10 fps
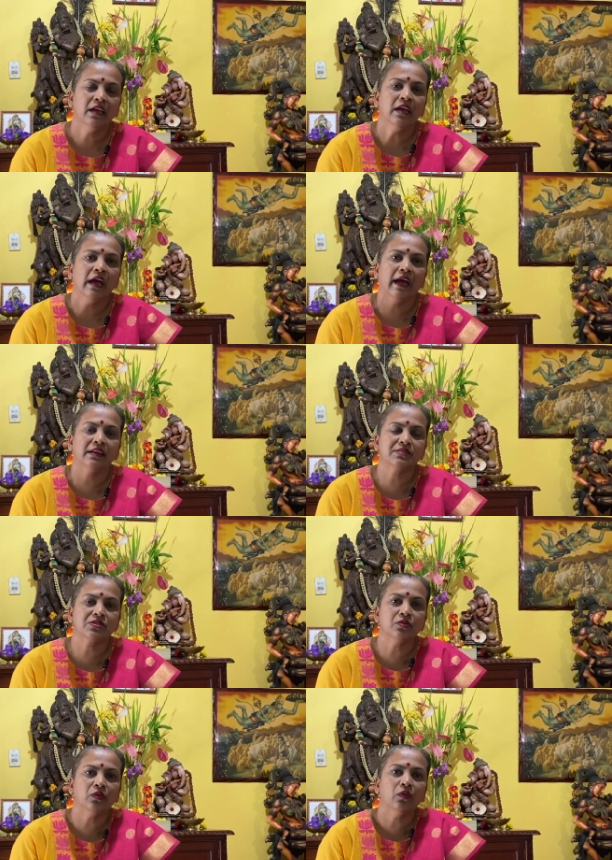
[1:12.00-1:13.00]
And
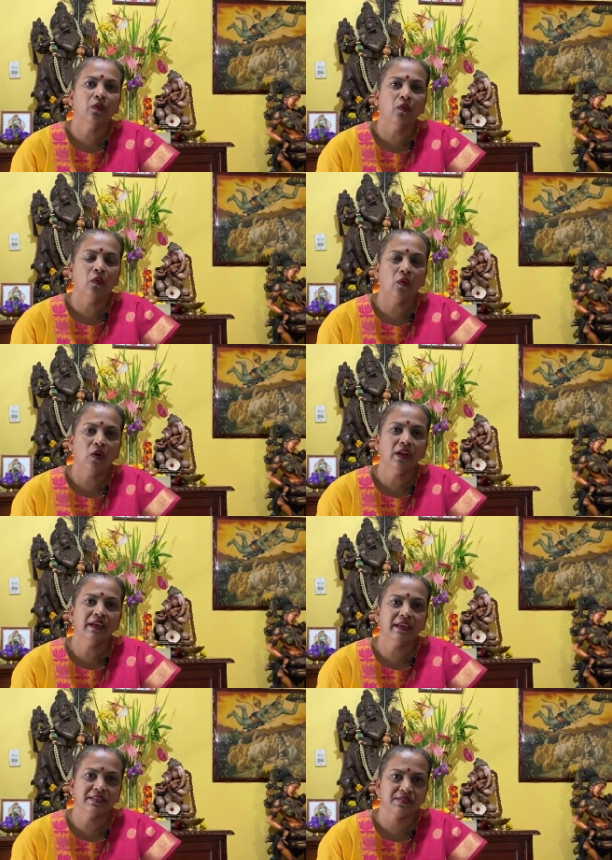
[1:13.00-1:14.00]
so all
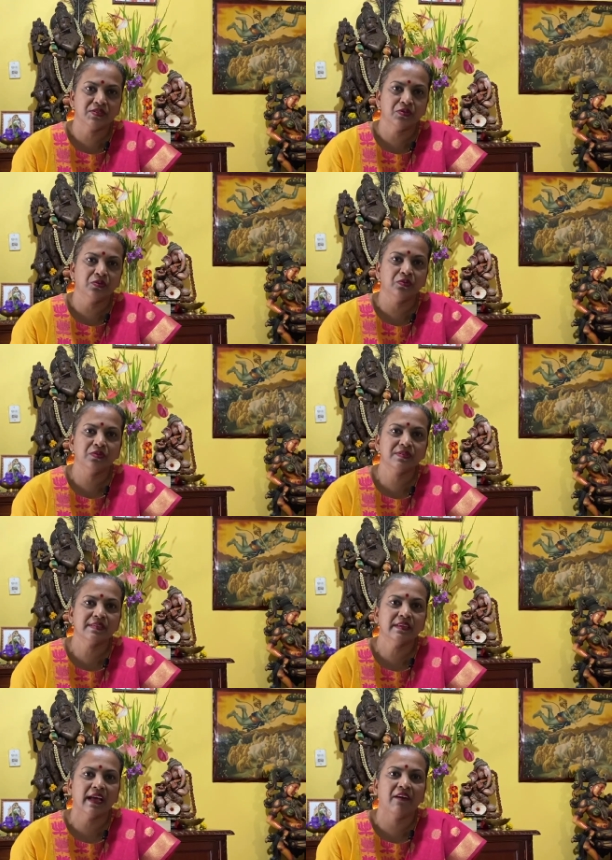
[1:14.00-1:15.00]
issues
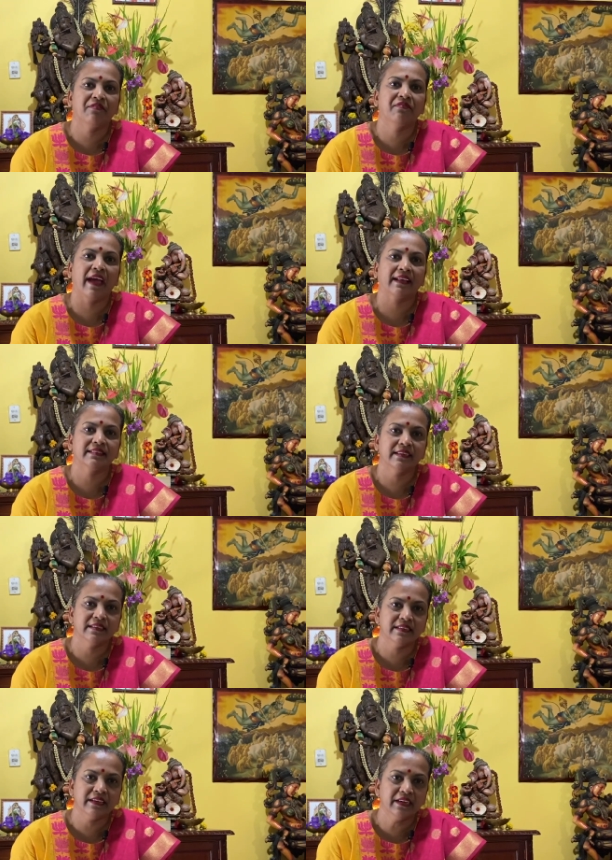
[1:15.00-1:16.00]

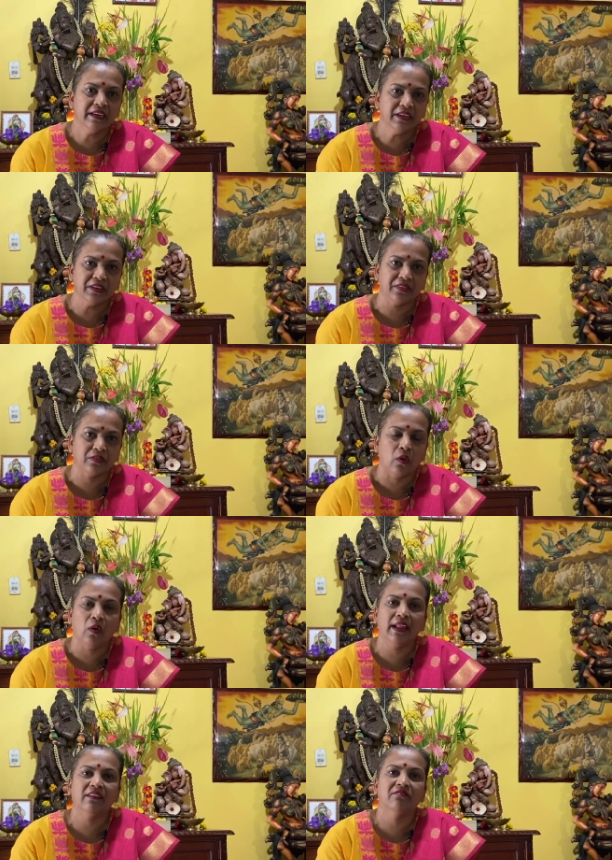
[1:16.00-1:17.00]
affecting the earth,
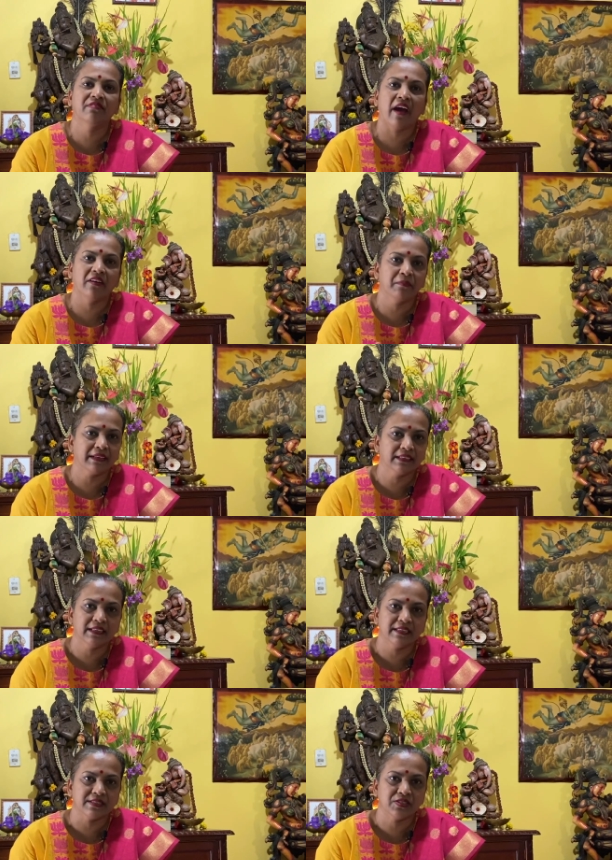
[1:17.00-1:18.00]
all environmental
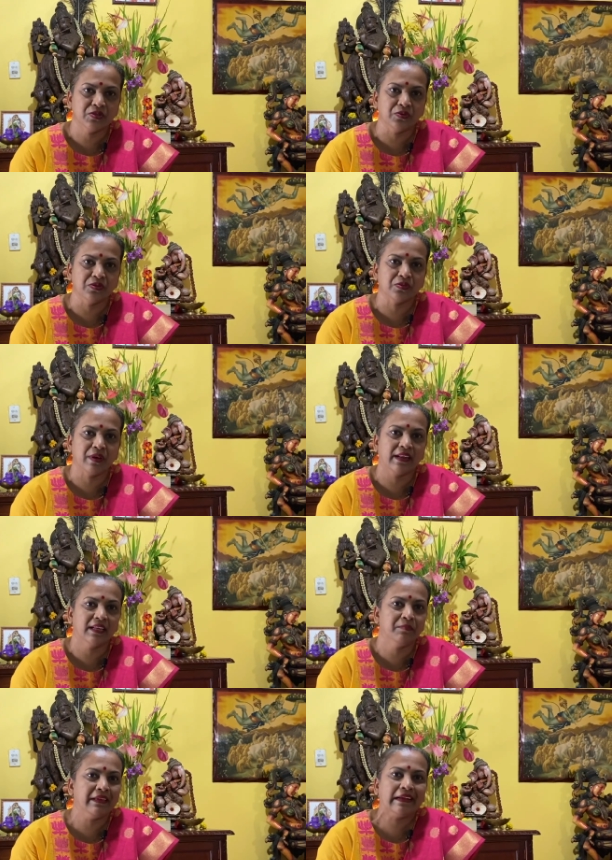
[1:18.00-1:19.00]
issues, whether
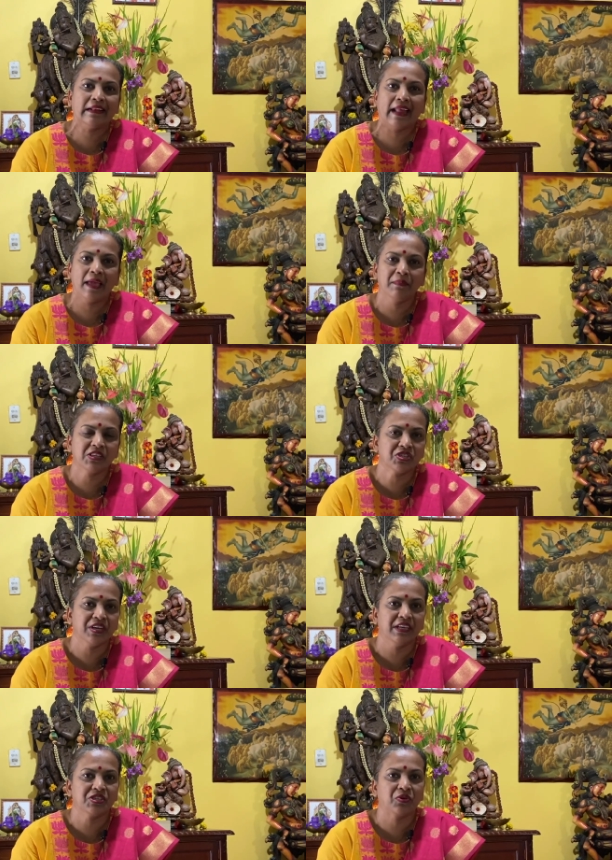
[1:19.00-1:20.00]
it be climate
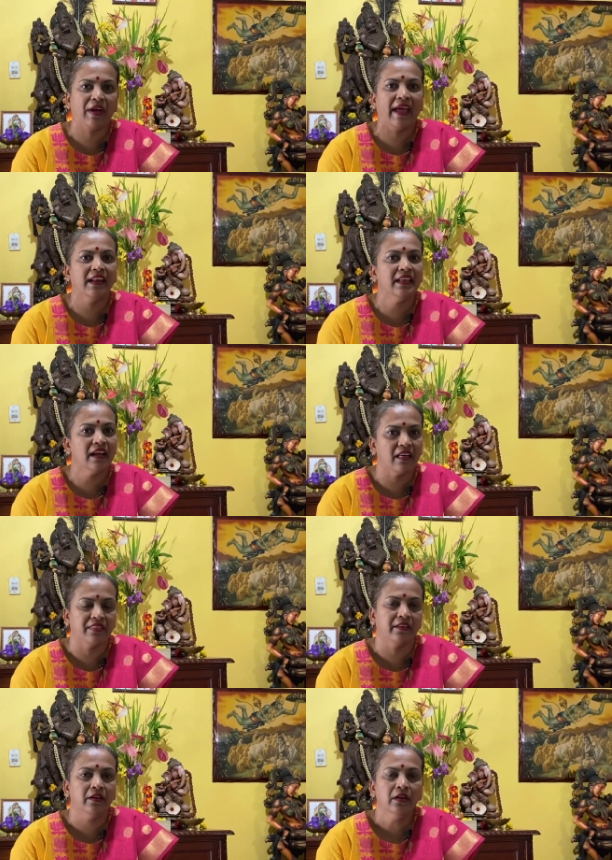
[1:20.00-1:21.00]
change or any
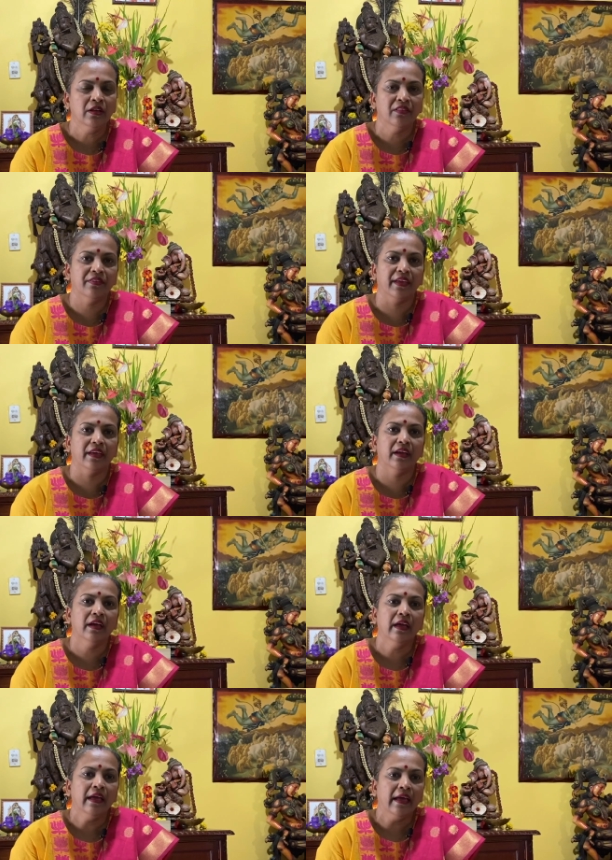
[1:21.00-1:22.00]
other thing,
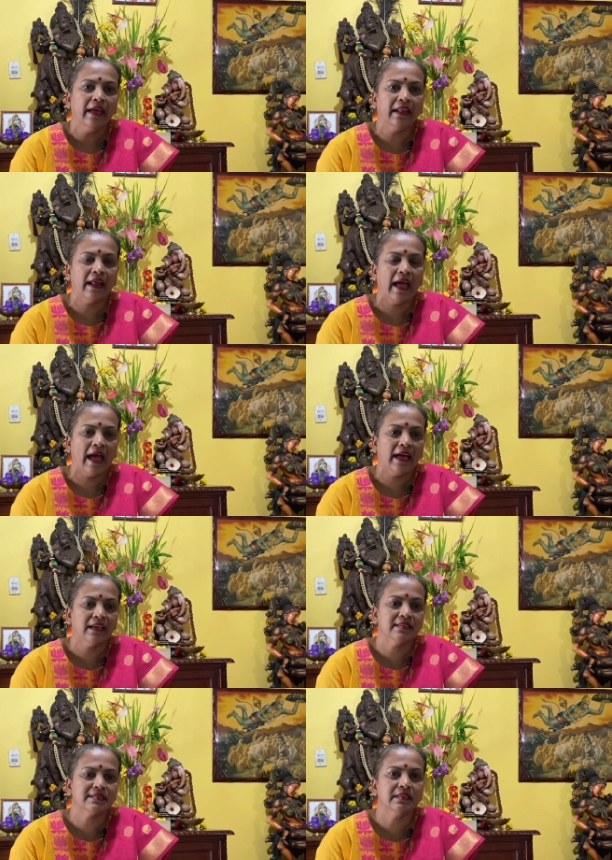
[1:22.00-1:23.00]
it
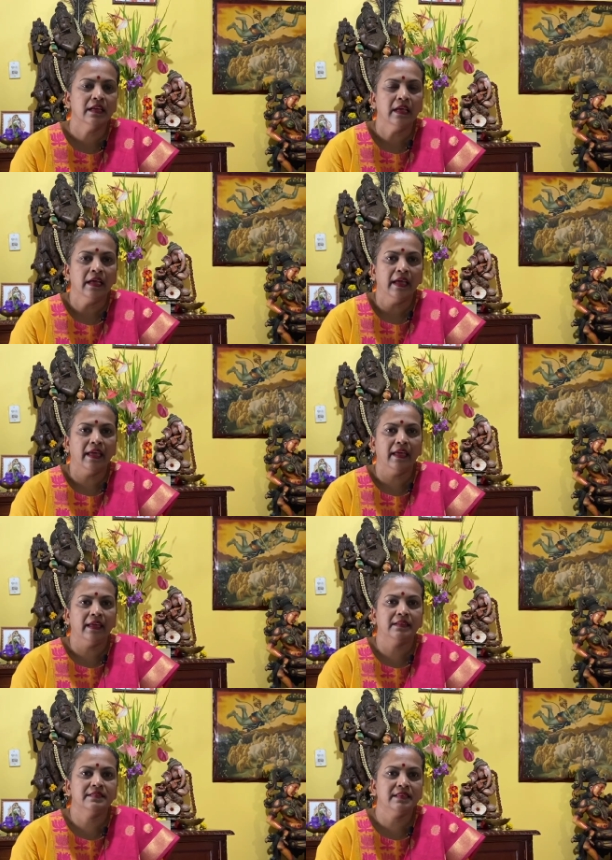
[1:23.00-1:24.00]
has
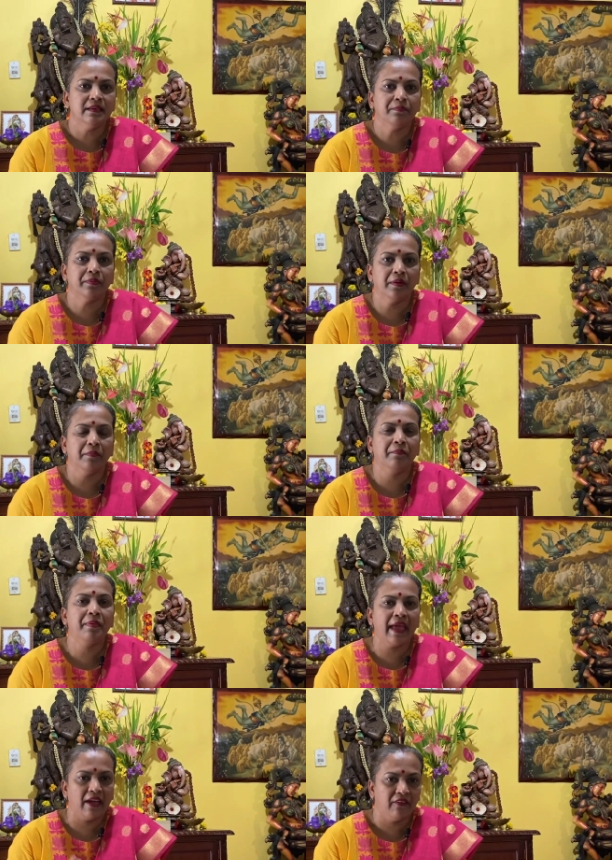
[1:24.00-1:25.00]
a deep
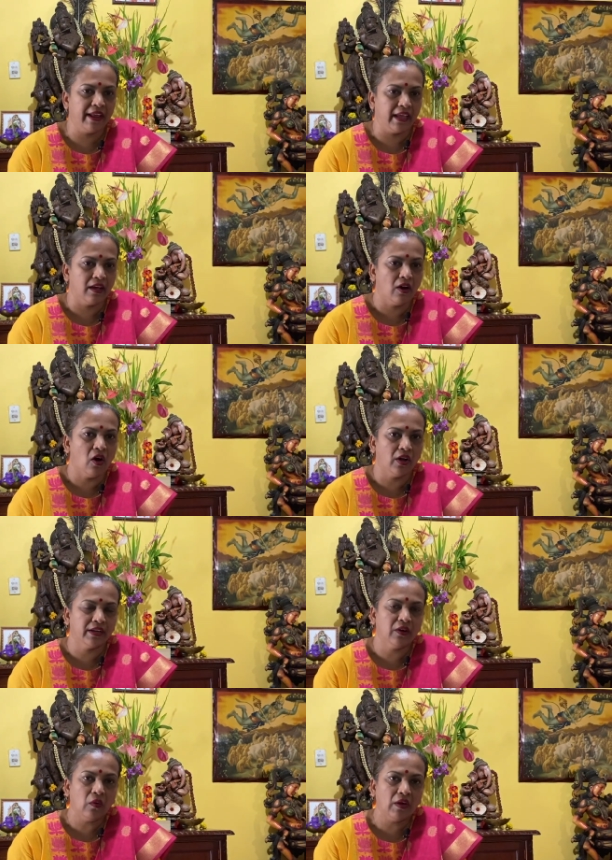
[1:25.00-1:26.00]
bearing
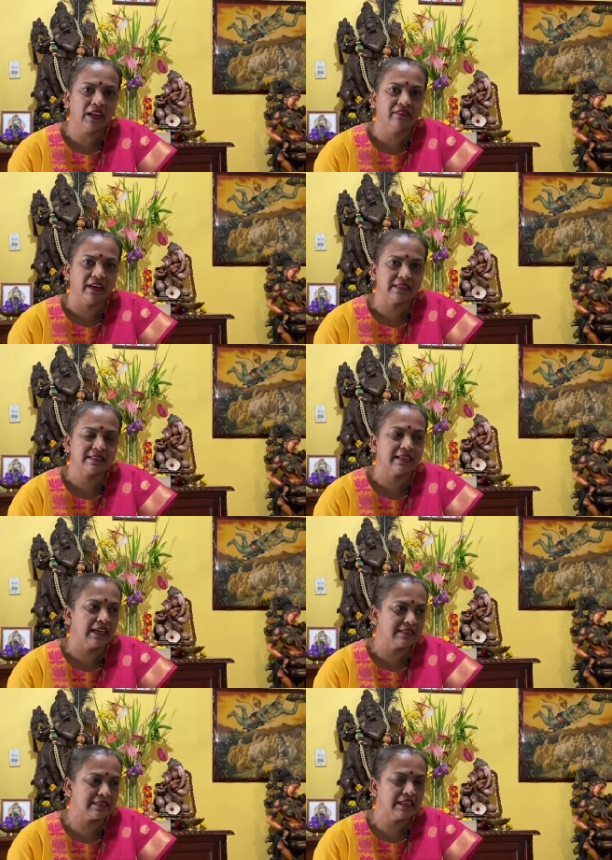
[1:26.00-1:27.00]
on all of us
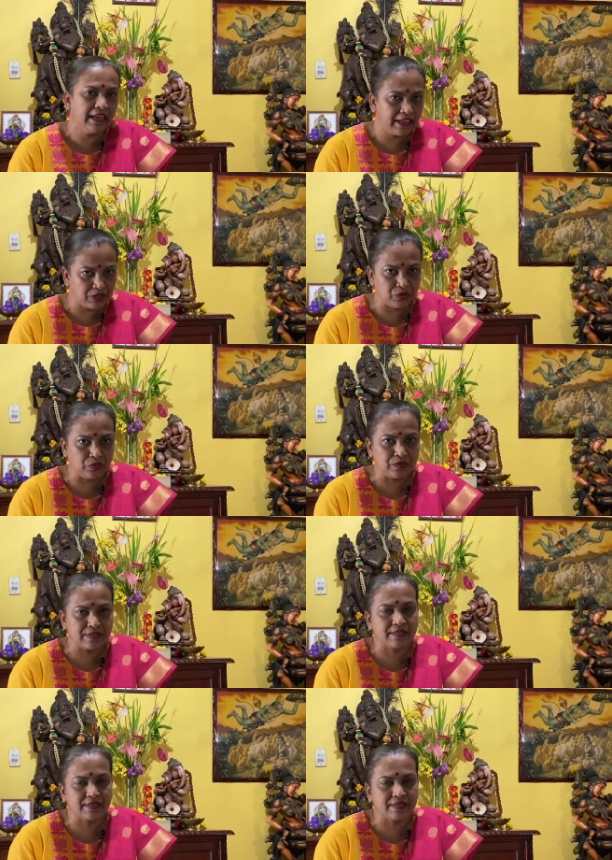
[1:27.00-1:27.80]
as Hindus.